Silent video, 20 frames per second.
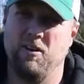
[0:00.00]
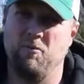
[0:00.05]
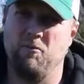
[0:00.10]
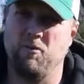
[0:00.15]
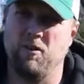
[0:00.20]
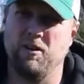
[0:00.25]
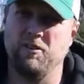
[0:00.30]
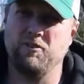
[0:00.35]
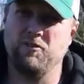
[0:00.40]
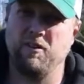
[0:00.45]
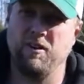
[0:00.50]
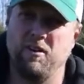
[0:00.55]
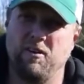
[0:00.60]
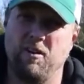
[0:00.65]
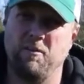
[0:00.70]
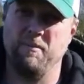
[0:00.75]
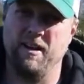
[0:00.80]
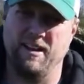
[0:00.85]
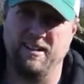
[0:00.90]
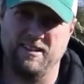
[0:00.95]
and we're doing
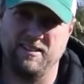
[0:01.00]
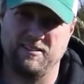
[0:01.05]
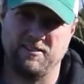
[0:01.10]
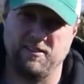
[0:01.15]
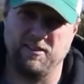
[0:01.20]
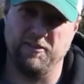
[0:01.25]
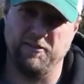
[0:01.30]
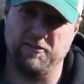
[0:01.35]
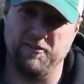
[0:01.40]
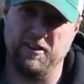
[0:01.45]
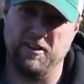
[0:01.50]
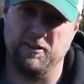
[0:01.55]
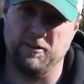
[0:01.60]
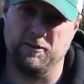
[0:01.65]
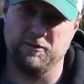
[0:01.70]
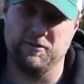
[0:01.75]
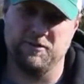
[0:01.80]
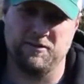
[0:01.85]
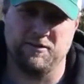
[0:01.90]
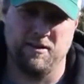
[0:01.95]
our maintenance in our
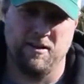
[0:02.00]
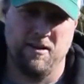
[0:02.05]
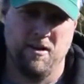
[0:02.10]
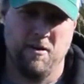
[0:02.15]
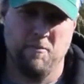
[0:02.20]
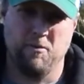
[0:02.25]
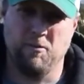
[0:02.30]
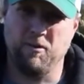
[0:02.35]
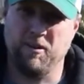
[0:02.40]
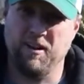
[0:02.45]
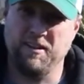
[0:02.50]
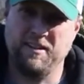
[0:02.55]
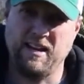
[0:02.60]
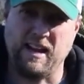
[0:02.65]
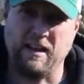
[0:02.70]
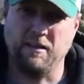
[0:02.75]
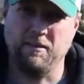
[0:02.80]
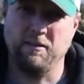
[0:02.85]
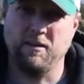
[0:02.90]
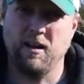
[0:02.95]
fields. We're going to take
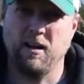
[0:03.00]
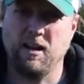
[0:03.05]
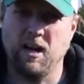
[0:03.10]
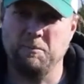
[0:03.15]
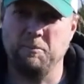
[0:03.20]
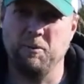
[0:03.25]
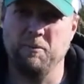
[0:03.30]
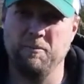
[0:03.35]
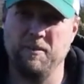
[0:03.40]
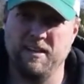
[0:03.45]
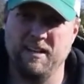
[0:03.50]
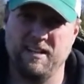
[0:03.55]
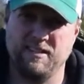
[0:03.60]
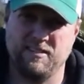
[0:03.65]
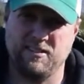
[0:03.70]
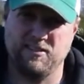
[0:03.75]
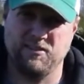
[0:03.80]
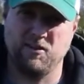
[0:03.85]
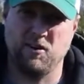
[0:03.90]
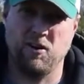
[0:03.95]
a couple
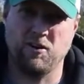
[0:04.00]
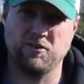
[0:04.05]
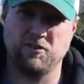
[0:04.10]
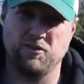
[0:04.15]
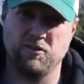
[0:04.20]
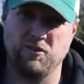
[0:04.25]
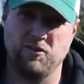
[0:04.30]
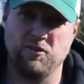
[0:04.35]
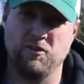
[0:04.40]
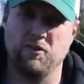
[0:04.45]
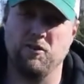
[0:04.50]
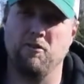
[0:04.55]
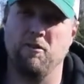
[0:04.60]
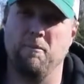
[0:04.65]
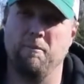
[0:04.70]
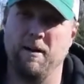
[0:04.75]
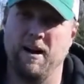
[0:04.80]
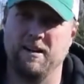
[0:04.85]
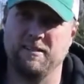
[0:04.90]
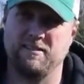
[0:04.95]
minutes and talk to you
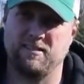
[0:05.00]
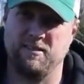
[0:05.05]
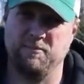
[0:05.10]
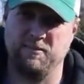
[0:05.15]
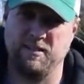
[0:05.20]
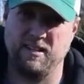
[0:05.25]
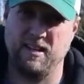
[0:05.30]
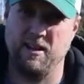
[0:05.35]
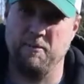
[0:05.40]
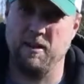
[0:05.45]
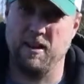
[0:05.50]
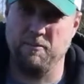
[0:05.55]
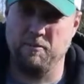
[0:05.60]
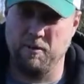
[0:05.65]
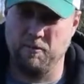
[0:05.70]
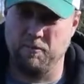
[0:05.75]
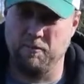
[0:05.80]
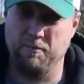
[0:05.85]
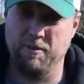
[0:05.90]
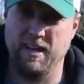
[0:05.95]
about something that many
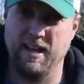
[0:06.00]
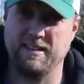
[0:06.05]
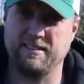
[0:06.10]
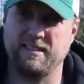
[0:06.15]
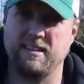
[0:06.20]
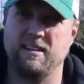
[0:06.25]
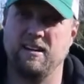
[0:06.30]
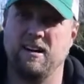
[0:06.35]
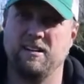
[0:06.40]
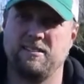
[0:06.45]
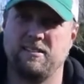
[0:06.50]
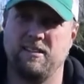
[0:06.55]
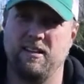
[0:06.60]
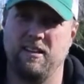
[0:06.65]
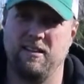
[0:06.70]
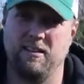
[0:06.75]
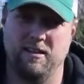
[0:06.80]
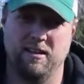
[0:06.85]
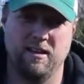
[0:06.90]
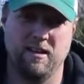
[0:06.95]
people have been asking us
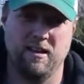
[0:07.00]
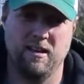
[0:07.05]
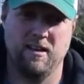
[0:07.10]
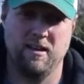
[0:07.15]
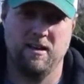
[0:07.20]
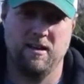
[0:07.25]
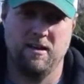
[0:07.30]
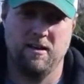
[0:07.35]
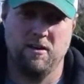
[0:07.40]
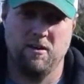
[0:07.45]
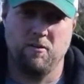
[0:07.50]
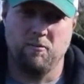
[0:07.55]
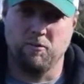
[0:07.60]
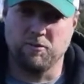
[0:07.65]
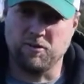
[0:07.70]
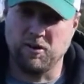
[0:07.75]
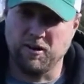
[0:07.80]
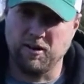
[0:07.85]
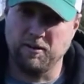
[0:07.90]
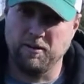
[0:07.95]
lately. We're
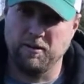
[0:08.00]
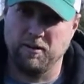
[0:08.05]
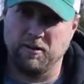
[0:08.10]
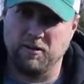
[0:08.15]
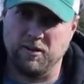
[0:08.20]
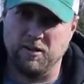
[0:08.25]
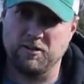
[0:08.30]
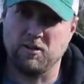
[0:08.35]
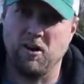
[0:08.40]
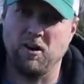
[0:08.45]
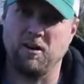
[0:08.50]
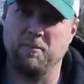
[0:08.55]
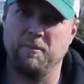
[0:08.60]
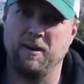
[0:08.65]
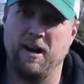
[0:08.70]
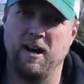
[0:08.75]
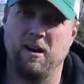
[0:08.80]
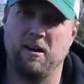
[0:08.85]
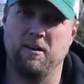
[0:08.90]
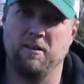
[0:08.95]
going to talk
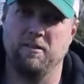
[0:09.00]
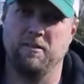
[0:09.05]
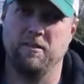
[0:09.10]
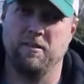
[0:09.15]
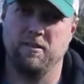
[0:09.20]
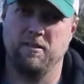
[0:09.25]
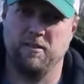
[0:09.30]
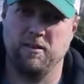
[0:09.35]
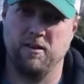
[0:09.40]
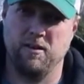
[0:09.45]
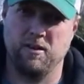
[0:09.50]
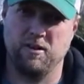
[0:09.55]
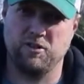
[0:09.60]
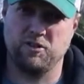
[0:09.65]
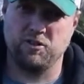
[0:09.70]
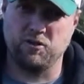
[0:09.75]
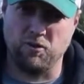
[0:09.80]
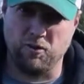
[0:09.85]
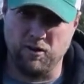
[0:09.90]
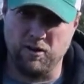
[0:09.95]
about the
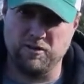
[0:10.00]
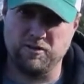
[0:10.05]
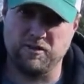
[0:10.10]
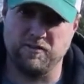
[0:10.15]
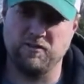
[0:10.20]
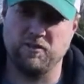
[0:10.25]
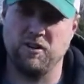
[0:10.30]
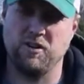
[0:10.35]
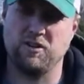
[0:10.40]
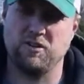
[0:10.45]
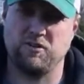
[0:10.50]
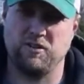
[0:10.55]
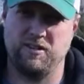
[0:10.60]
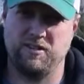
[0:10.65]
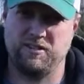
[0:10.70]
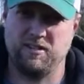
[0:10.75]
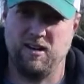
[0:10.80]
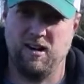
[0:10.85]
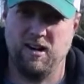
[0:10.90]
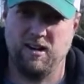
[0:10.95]
shortage of nursery
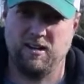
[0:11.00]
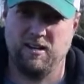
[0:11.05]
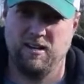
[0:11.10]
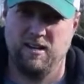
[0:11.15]
stock